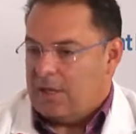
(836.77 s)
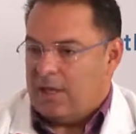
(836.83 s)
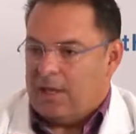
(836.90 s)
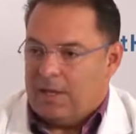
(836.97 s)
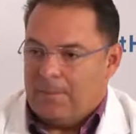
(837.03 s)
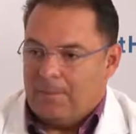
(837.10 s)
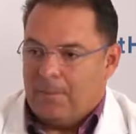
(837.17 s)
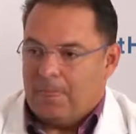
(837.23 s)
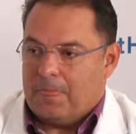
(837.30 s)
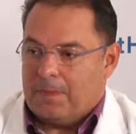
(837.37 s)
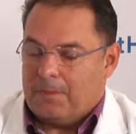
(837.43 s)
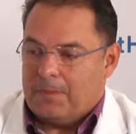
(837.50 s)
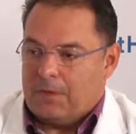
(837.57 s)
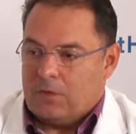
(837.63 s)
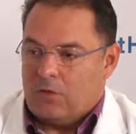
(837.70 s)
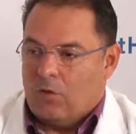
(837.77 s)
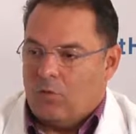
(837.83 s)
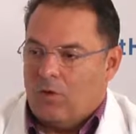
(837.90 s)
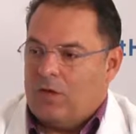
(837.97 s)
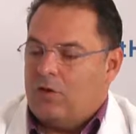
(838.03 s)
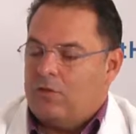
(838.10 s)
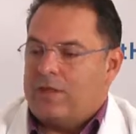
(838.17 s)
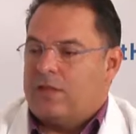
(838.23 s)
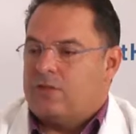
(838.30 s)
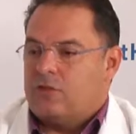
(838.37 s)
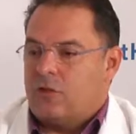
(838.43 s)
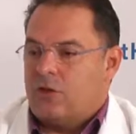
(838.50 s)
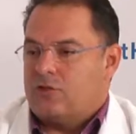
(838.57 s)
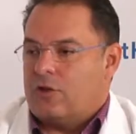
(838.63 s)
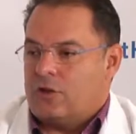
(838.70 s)
you know, we know that
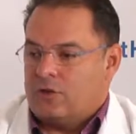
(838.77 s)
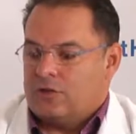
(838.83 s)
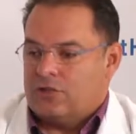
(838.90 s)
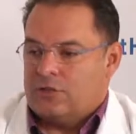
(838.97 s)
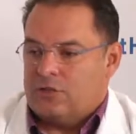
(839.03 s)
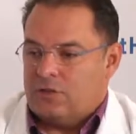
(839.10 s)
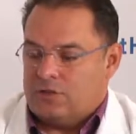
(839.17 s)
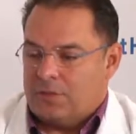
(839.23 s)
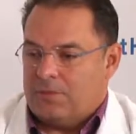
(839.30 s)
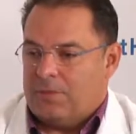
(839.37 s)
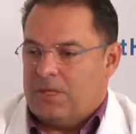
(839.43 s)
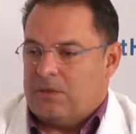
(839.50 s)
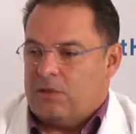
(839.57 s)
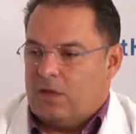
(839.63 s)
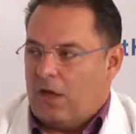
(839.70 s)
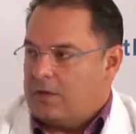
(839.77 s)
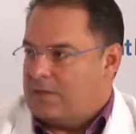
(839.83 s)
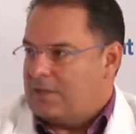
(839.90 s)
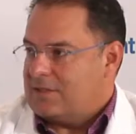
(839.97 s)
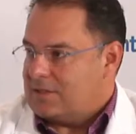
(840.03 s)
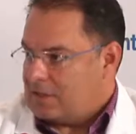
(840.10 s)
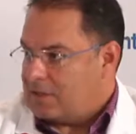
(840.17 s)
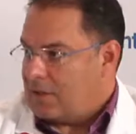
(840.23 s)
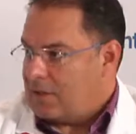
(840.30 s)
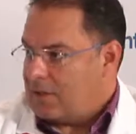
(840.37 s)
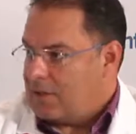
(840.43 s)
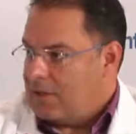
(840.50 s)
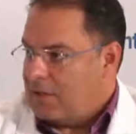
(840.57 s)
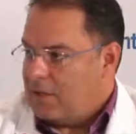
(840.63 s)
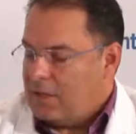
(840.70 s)
not urgent doesn't mean not
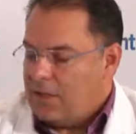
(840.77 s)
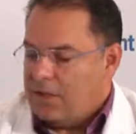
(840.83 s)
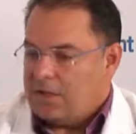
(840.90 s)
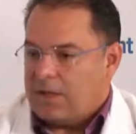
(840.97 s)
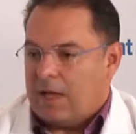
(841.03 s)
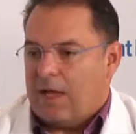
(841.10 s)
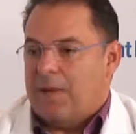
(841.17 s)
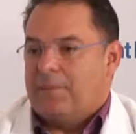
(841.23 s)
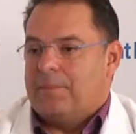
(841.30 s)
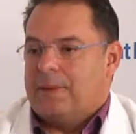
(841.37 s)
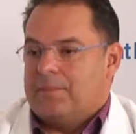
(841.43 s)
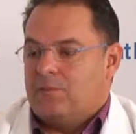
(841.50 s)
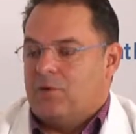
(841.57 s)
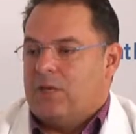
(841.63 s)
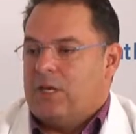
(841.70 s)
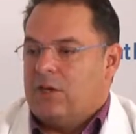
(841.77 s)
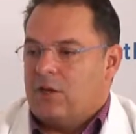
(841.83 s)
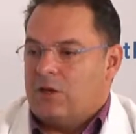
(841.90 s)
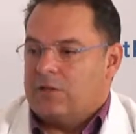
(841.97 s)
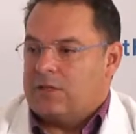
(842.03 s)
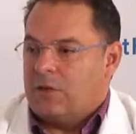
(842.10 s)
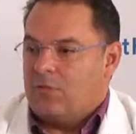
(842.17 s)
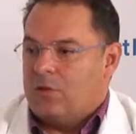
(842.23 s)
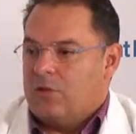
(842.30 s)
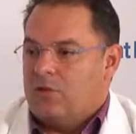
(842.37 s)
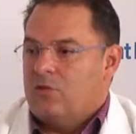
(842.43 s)
necessary, but we learned that when